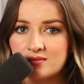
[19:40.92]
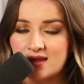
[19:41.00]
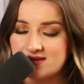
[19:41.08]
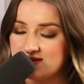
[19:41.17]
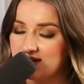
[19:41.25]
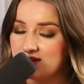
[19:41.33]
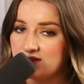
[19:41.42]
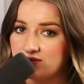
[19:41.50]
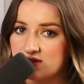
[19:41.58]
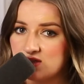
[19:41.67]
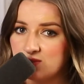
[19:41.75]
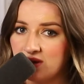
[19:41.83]
That's the end of
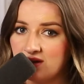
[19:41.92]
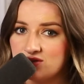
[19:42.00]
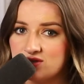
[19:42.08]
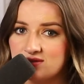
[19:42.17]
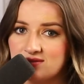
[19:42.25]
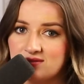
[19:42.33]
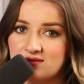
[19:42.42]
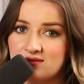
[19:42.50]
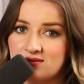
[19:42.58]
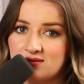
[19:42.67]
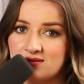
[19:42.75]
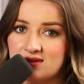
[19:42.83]
the speech.
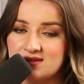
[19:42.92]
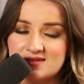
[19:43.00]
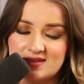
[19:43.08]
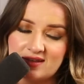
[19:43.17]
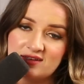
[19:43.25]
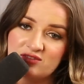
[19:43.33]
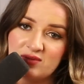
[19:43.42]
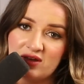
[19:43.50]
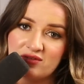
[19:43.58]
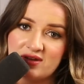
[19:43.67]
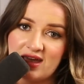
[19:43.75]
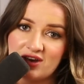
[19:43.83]
This is the end of my
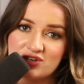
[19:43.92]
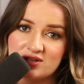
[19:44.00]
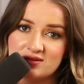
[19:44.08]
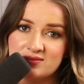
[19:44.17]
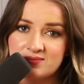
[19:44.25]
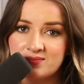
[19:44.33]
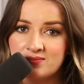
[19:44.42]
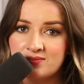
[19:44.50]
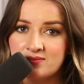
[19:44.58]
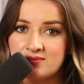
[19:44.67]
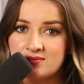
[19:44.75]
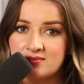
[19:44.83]
reaction.
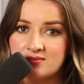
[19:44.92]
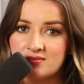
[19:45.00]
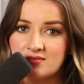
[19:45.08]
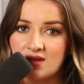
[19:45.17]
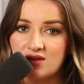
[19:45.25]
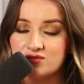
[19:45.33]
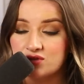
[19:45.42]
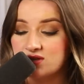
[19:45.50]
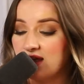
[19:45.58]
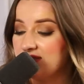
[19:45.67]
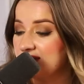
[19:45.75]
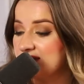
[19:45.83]
I've got
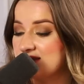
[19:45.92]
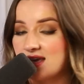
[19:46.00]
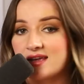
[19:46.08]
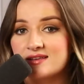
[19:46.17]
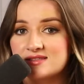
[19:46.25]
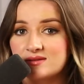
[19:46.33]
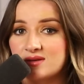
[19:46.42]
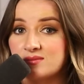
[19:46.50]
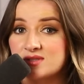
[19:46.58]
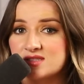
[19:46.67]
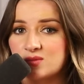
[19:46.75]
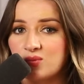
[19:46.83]
nothing to say except I'm
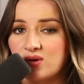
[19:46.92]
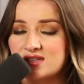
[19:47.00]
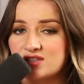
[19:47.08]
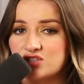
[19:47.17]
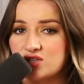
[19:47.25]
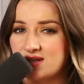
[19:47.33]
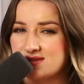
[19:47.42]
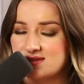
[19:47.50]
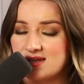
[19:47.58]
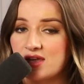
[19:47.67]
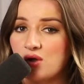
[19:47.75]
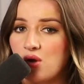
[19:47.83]
disappointed she doesn't
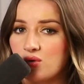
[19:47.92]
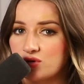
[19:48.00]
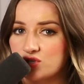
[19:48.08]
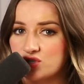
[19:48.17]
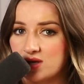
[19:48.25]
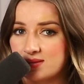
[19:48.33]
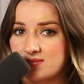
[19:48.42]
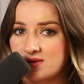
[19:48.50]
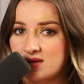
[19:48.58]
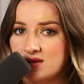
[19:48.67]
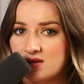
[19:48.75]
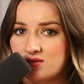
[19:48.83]
take ownership
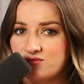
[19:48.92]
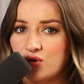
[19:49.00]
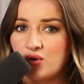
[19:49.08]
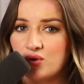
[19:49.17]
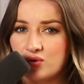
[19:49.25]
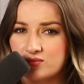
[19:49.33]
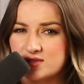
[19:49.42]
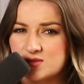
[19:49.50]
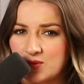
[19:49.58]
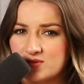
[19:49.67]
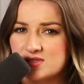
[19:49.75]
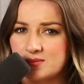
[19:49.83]
for her
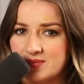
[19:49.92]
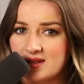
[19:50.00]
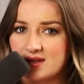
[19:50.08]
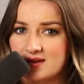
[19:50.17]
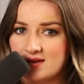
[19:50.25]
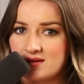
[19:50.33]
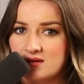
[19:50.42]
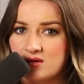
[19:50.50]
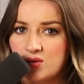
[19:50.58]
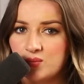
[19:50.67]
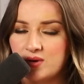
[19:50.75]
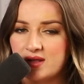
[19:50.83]
responsibility
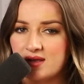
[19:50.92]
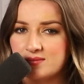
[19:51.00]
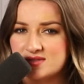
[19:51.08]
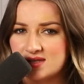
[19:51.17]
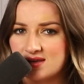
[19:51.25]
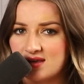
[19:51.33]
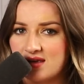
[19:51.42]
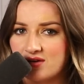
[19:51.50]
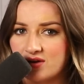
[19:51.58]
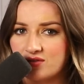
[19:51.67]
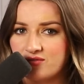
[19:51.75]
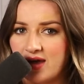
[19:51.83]
when it comes to
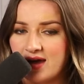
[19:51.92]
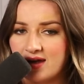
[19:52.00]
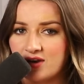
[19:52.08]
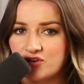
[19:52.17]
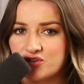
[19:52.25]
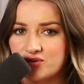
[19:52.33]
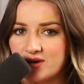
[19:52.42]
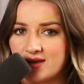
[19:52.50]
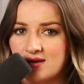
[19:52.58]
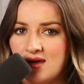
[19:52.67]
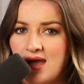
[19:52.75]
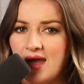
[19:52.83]
caring for our
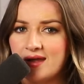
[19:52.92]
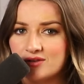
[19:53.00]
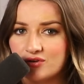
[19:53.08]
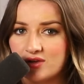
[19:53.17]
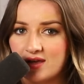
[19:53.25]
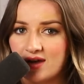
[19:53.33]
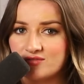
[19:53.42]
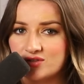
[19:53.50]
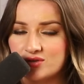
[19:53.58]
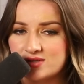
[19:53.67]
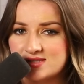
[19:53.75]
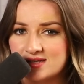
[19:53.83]
country and looking after
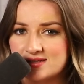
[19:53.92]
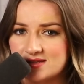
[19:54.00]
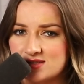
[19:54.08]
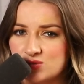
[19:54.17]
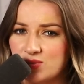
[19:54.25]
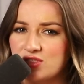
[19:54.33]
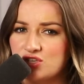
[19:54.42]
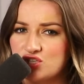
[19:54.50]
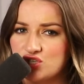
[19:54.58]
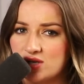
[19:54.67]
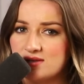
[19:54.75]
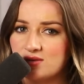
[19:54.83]
her citizens with
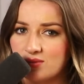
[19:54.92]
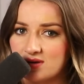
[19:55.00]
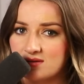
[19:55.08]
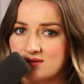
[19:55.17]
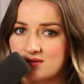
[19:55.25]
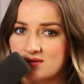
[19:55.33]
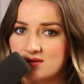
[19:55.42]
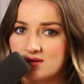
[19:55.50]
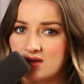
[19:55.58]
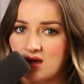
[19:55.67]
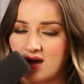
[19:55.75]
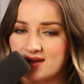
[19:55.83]
genuine
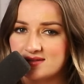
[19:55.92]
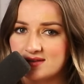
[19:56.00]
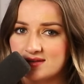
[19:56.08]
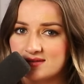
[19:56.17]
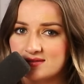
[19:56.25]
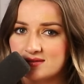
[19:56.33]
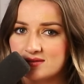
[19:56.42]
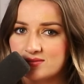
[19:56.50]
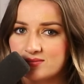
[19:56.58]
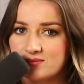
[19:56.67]
kindness.